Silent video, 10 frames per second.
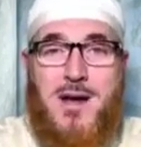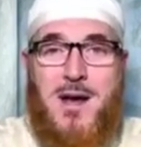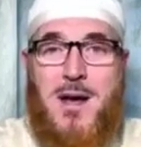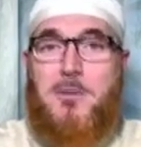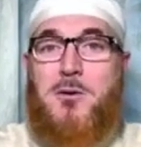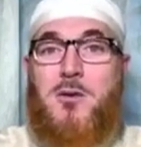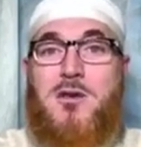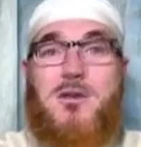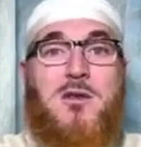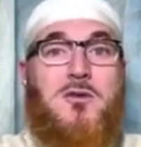than happy to
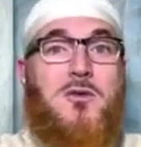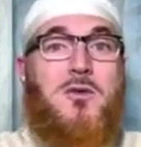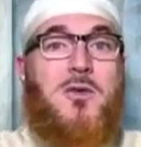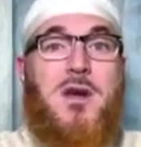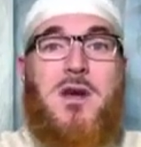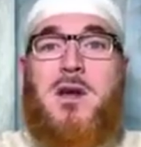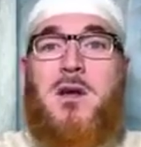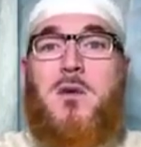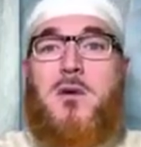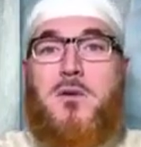assist you
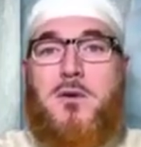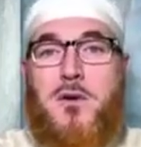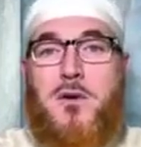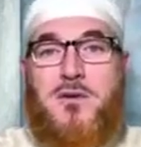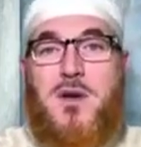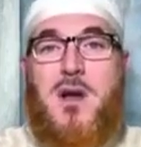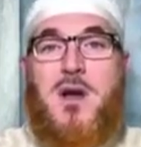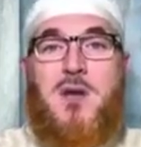anywhere on earth.